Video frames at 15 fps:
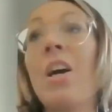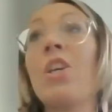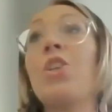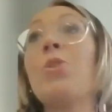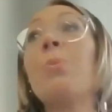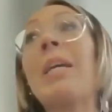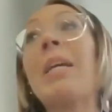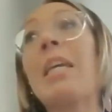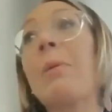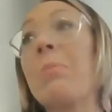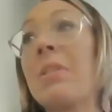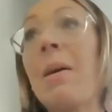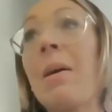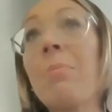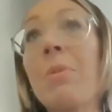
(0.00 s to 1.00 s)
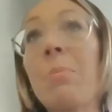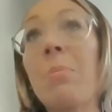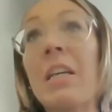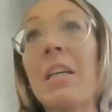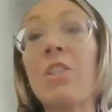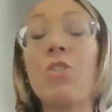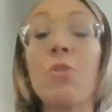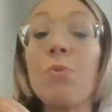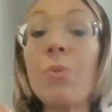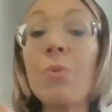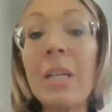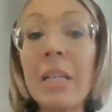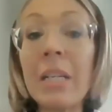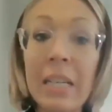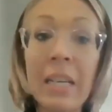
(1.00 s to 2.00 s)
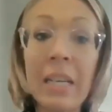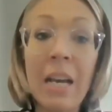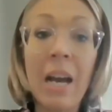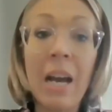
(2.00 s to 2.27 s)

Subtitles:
You may keep something because you really